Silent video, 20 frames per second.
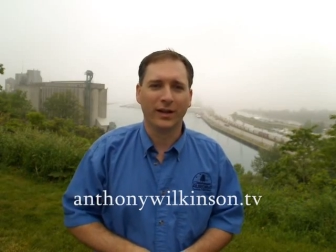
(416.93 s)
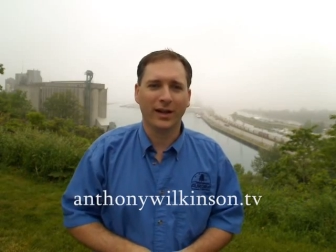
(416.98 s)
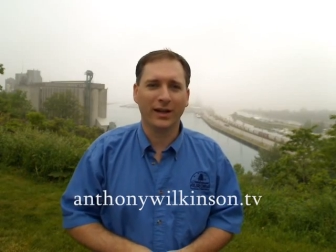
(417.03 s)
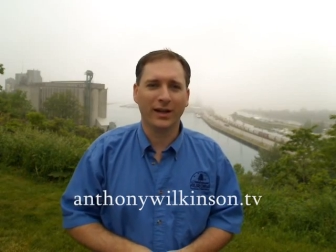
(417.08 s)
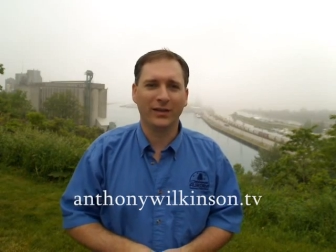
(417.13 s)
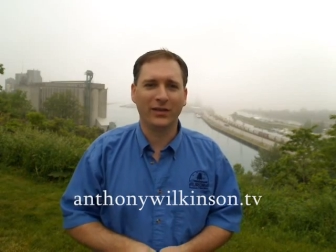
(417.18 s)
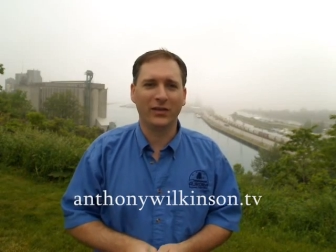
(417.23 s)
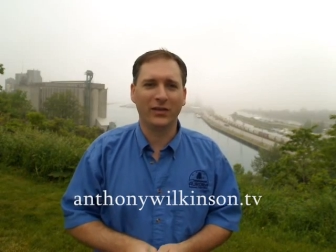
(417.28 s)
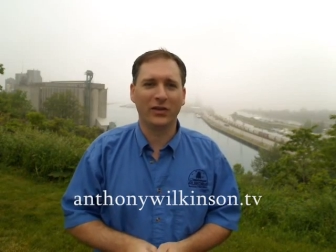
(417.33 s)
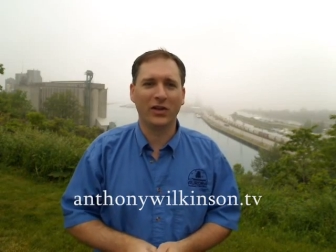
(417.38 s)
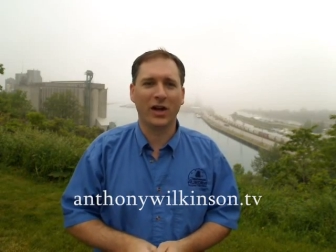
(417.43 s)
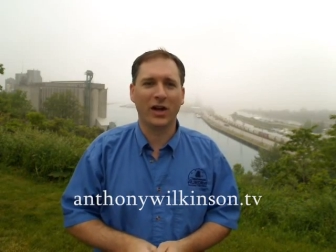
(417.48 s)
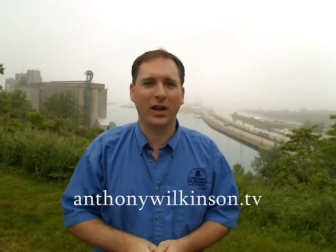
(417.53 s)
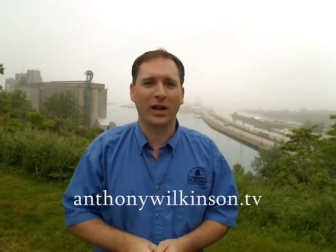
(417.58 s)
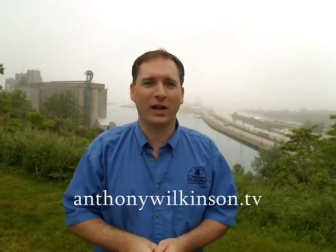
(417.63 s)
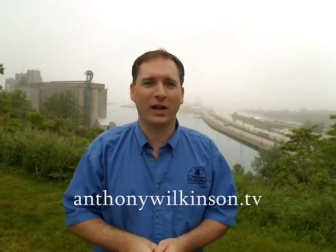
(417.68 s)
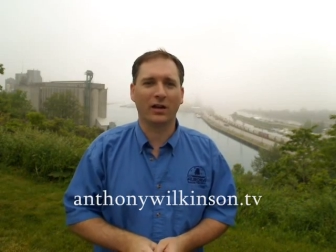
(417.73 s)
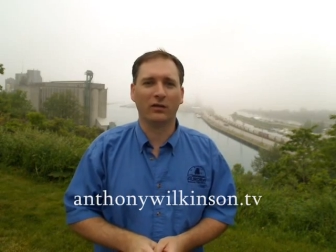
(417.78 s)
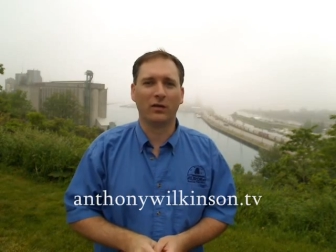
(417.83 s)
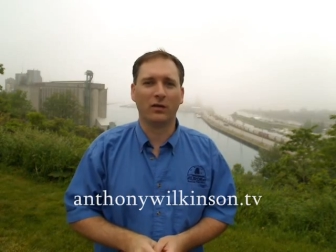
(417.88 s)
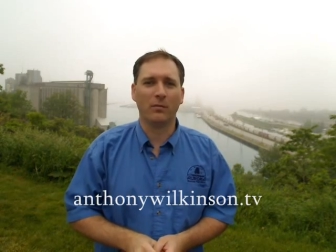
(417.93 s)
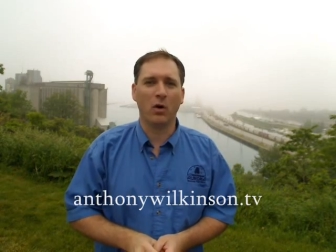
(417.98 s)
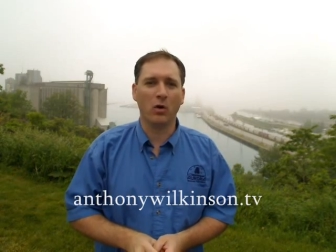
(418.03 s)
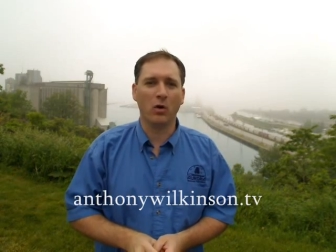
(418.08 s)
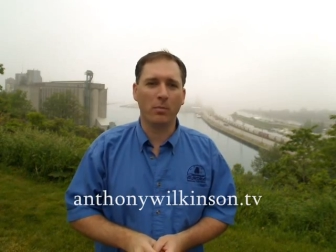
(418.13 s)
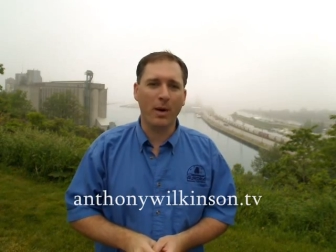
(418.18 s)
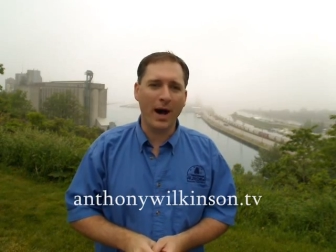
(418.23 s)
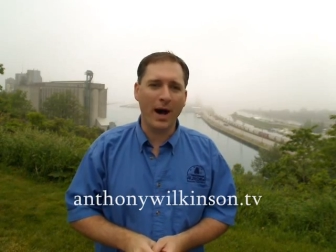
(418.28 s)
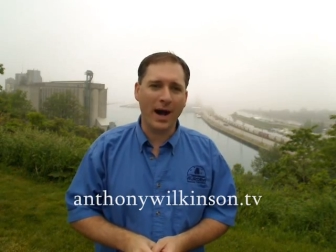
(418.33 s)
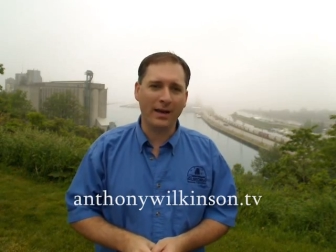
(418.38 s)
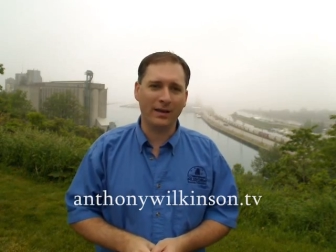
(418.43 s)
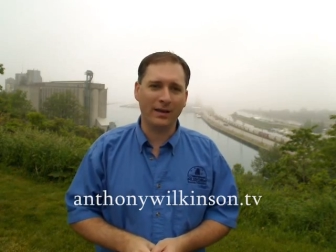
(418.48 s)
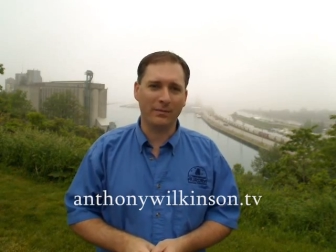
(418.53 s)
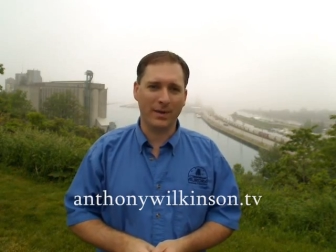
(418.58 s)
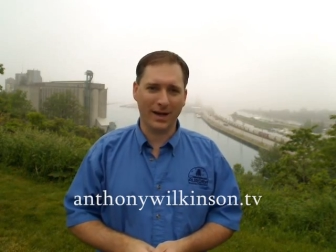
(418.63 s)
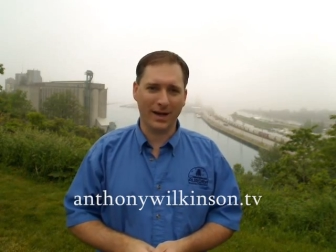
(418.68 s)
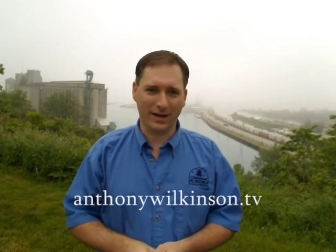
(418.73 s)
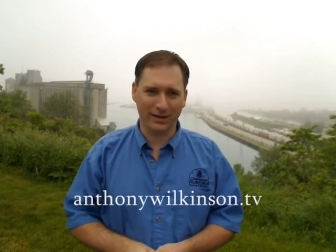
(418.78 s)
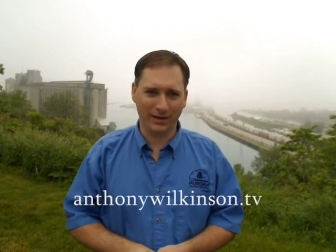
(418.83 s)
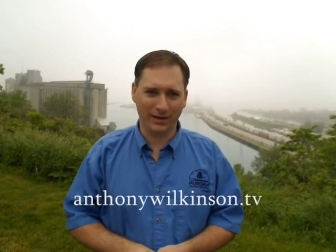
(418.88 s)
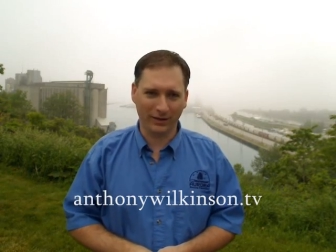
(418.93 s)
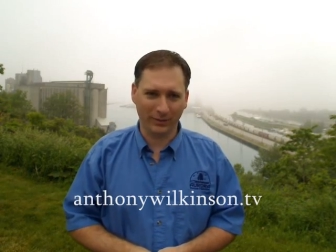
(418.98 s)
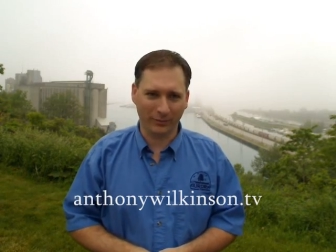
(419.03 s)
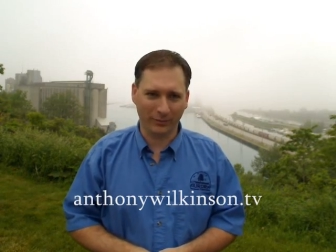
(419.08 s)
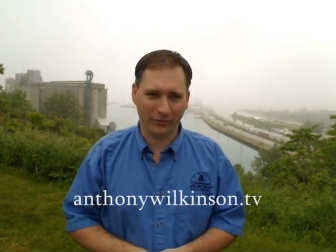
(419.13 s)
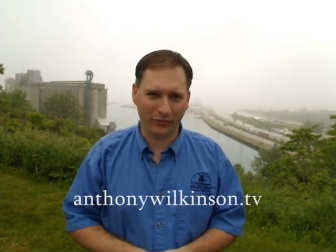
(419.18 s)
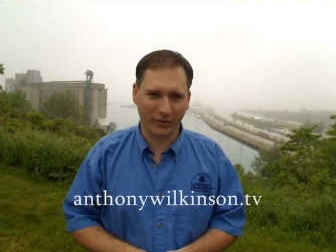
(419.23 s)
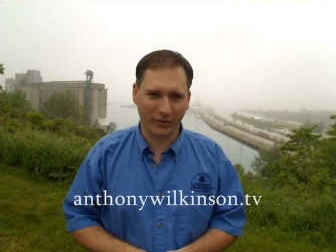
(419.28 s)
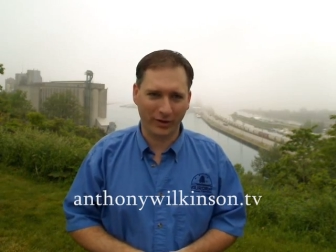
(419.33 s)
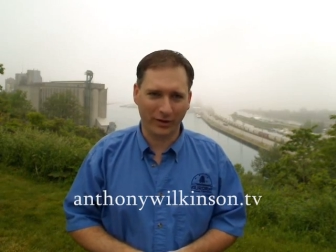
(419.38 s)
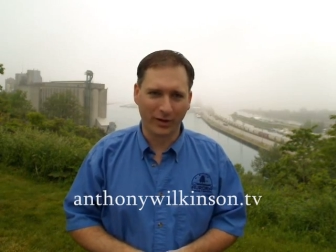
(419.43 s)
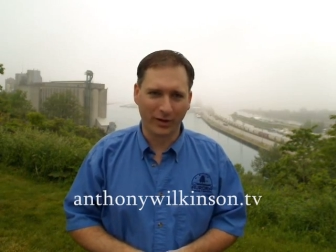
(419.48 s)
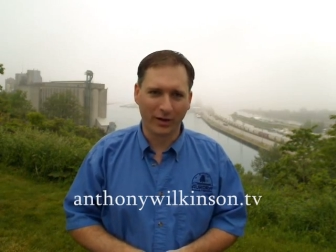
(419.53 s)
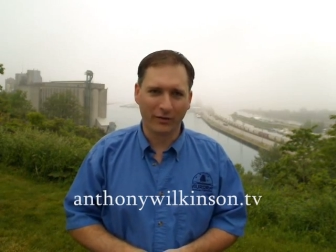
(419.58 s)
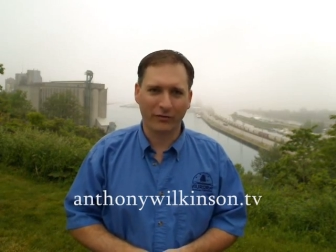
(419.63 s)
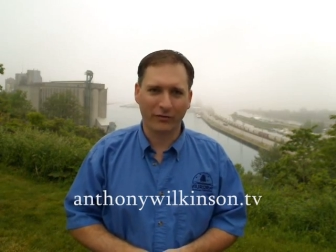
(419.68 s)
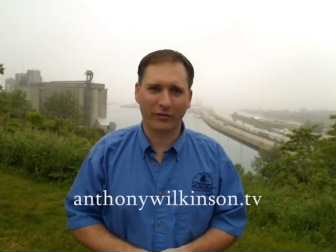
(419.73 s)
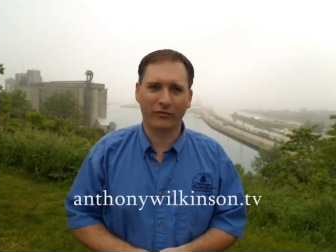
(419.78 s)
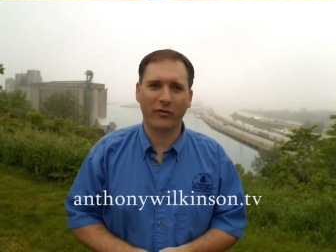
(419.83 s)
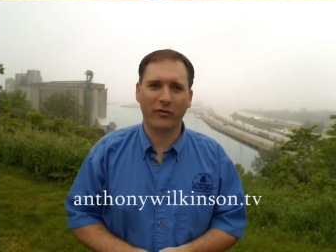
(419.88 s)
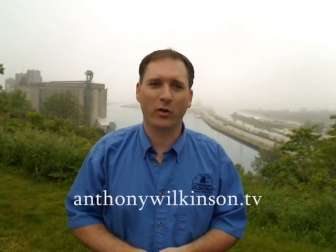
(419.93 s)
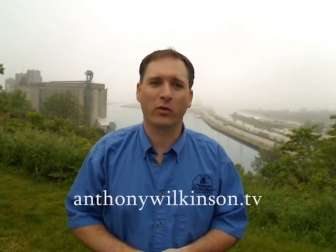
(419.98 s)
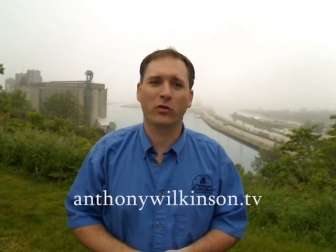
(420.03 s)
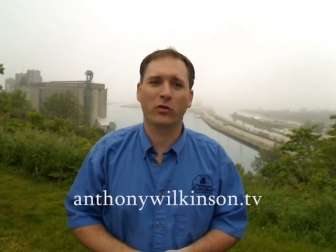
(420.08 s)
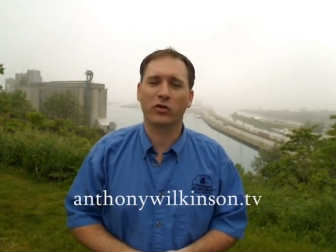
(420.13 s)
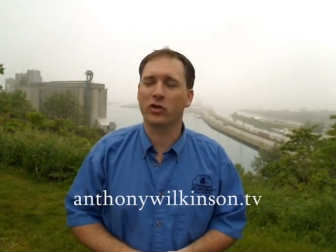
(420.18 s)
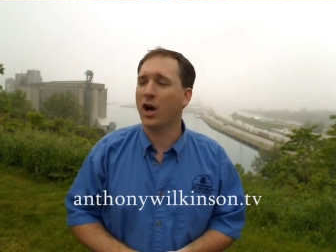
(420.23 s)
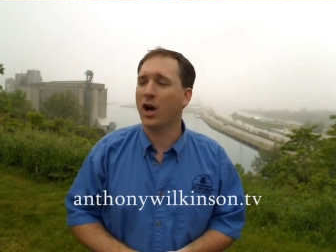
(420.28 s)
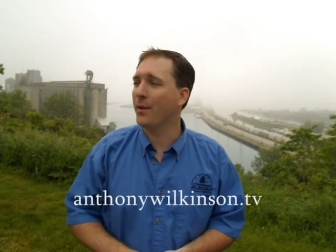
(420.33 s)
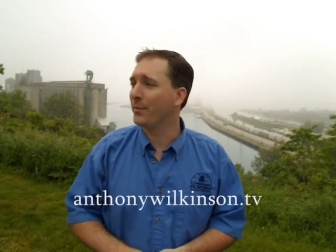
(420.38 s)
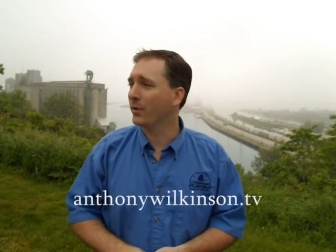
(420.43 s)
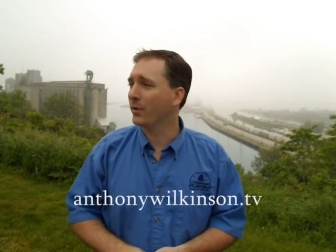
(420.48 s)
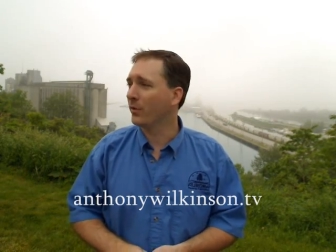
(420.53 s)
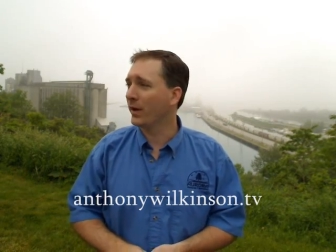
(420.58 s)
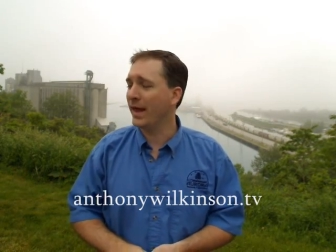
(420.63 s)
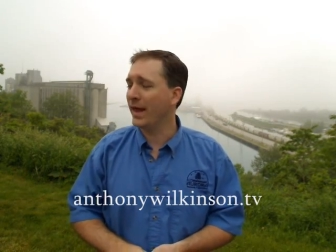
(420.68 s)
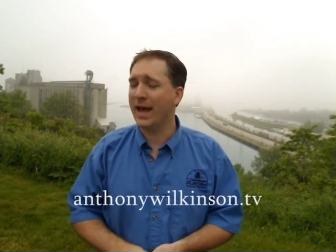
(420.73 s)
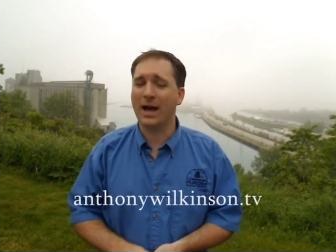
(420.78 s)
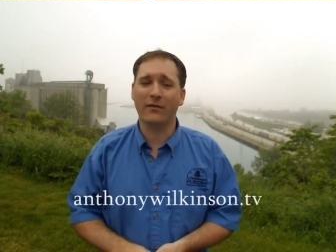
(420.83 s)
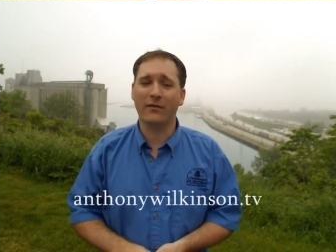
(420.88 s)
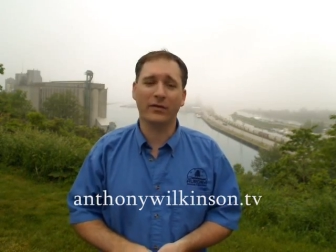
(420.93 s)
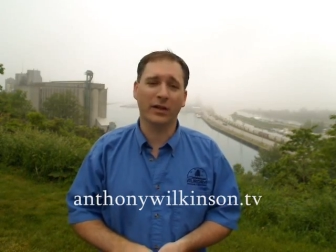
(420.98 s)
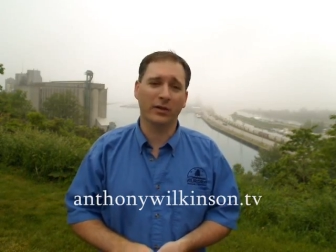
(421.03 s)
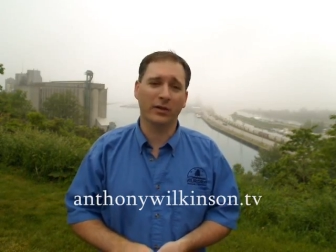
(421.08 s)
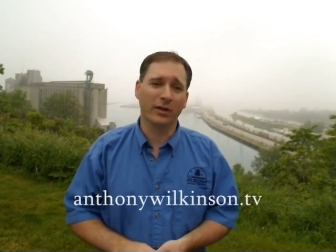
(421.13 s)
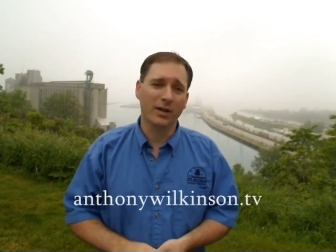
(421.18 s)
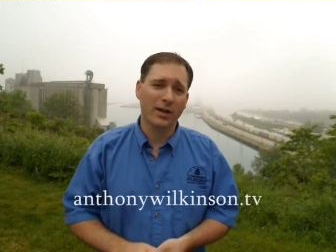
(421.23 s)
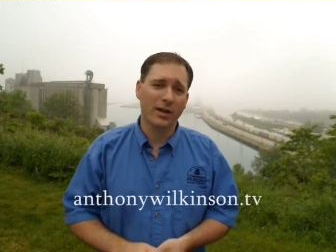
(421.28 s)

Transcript: It's they're not like a remote pilot mechanism for for Photoshop or what have you,